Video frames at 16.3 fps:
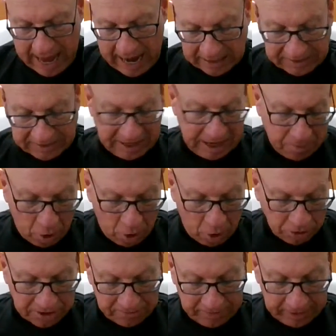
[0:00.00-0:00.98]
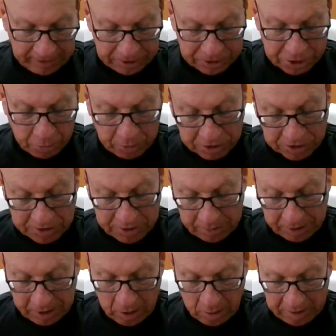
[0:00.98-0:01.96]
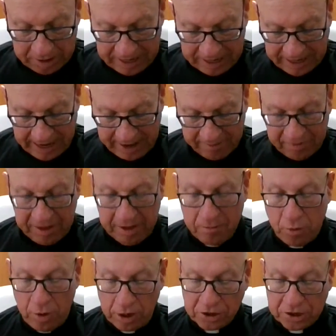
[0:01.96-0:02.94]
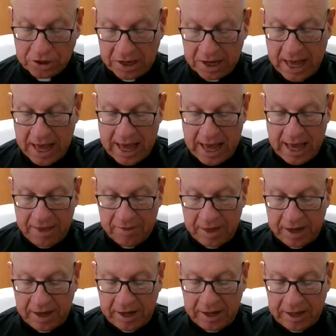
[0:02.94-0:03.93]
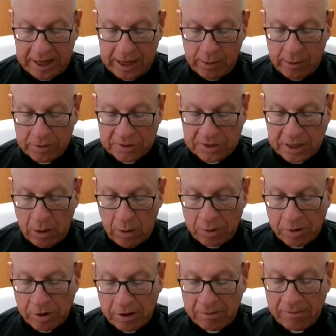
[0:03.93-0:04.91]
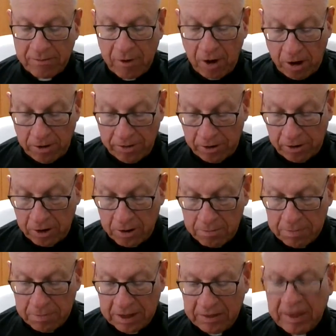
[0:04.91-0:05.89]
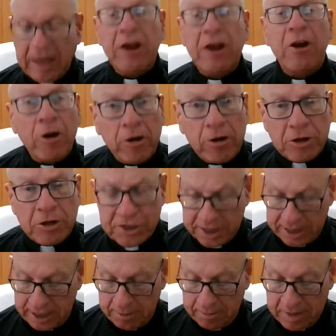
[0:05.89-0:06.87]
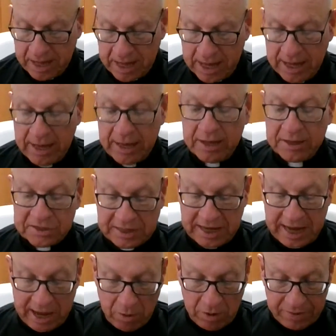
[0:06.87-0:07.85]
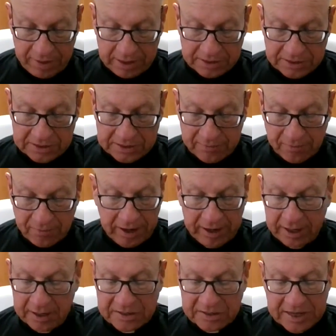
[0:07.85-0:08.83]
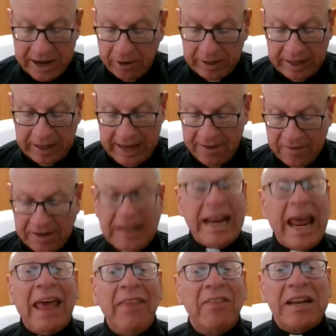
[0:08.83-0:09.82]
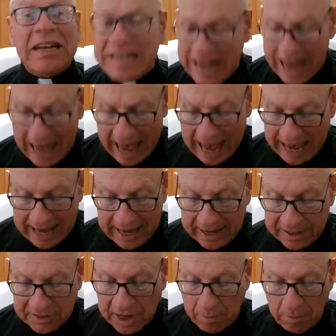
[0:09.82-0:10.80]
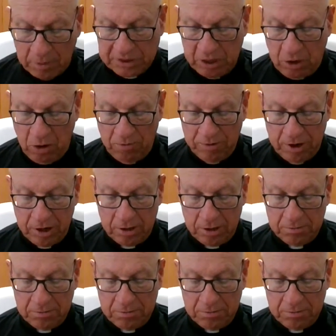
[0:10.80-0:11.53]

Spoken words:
As they approached the village to which they were going, he gave the impression that he was going on farther, but they urged him, "Stay with us, for it is nearly evening and the day is almost over."